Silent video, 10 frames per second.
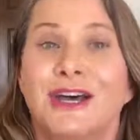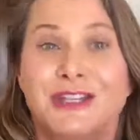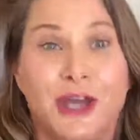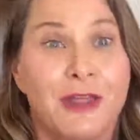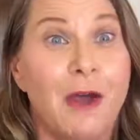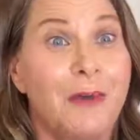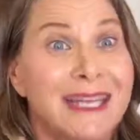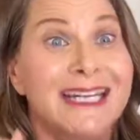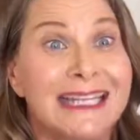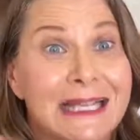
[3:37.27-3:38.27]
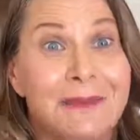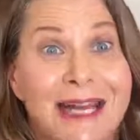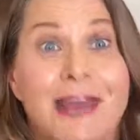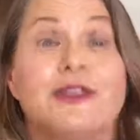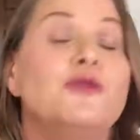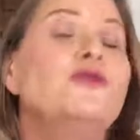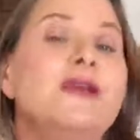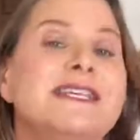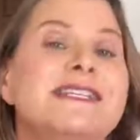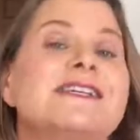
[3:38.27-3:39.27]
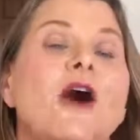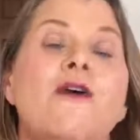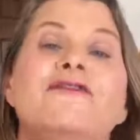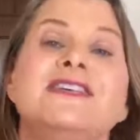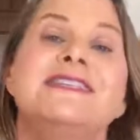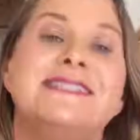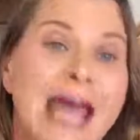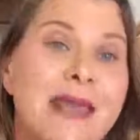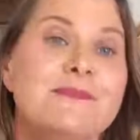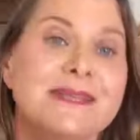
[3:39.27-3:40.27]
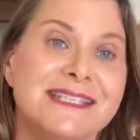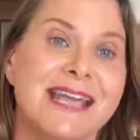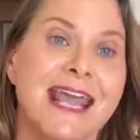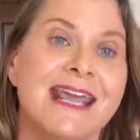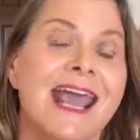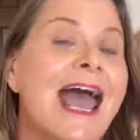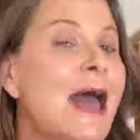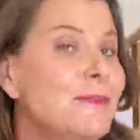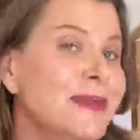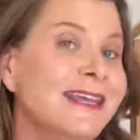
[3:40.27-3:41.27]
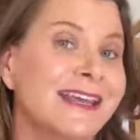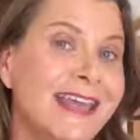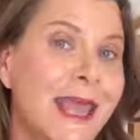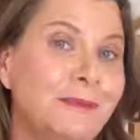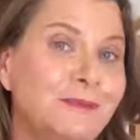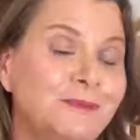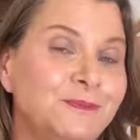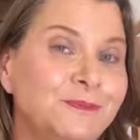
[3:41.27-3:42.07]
so that we can eliminate the risk of this same mistake happening again.